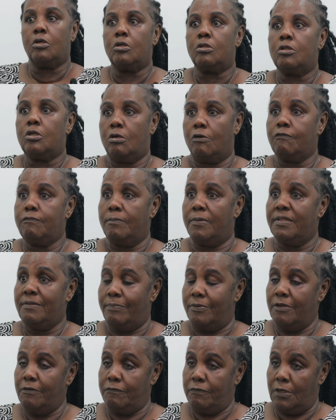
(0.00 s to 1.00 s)
The government
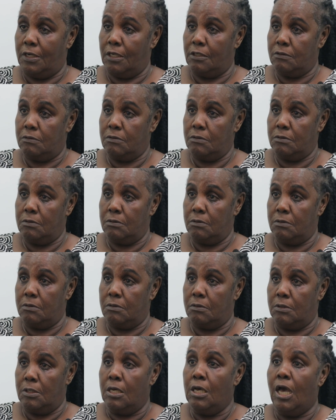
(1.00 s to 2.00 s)
pay for that.
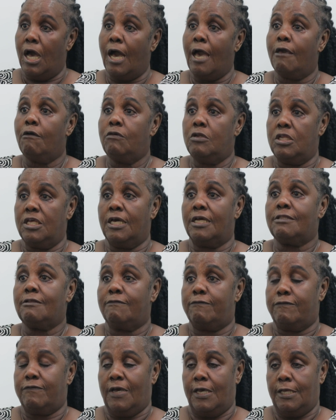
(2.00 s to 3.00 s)
I only had to
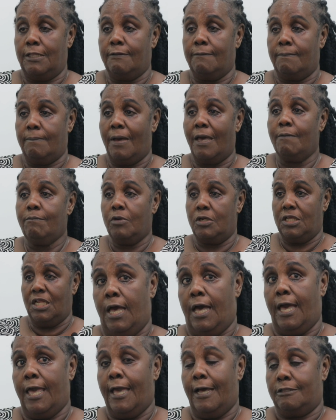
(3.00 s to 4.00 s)
find my money.
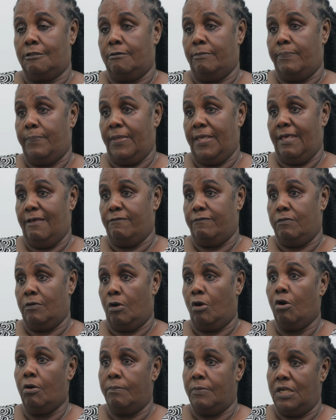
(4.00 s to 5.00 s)
I had to pay for
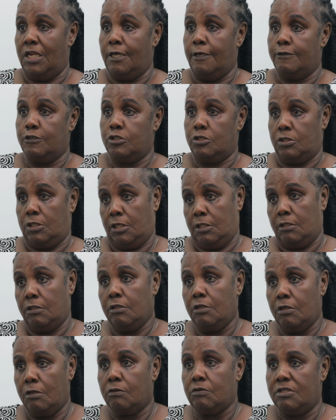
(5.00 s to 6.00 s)
accommodation
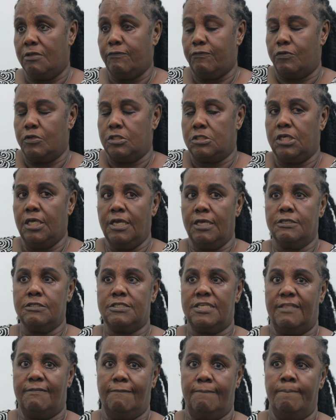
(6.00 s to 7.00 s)
and, you know, different things,
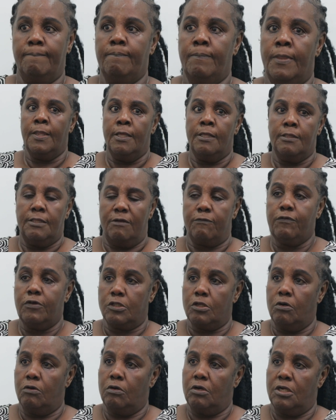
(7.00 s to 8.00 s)
and
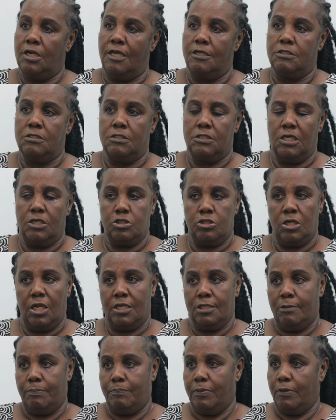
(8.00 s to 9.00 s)
different organizations
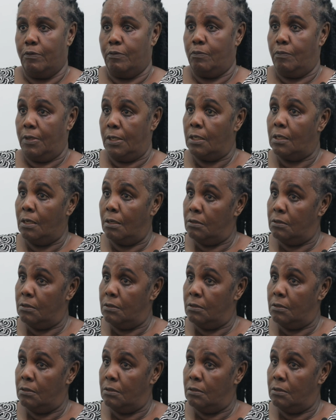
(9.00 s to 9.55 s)
like the Periwinkle.